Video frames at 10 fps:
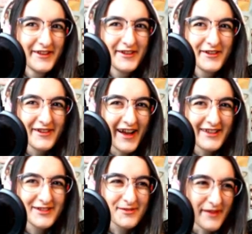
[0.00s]
you're
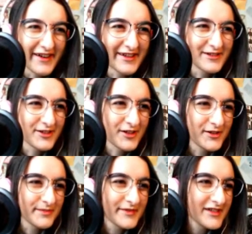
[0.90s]
not spreading
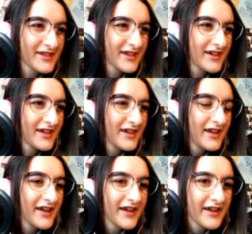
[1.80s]
germs.
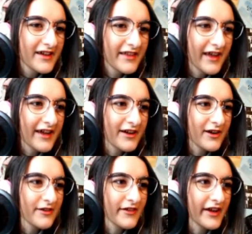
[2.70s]
And then
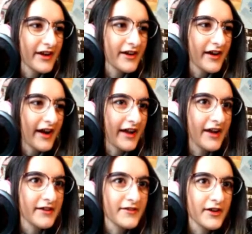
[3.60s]
over here I
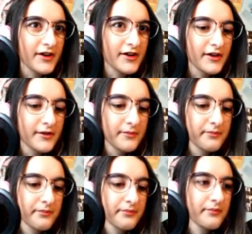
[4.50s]
have her
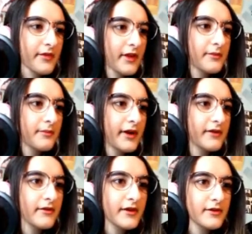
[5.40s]

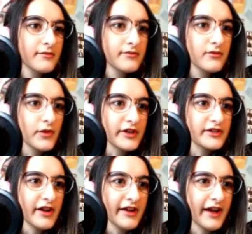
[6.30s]
bedroom,
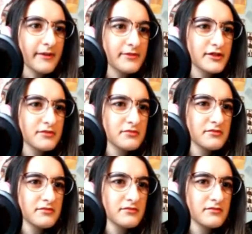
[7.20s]
which I kept
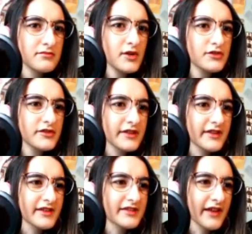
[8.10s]
mostly
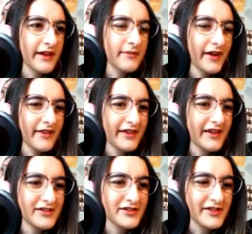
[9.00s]
the same. I think
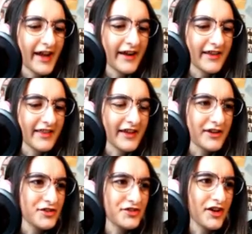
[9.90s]
I just added like
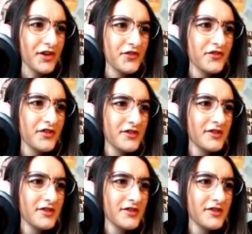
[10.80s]
a shelf.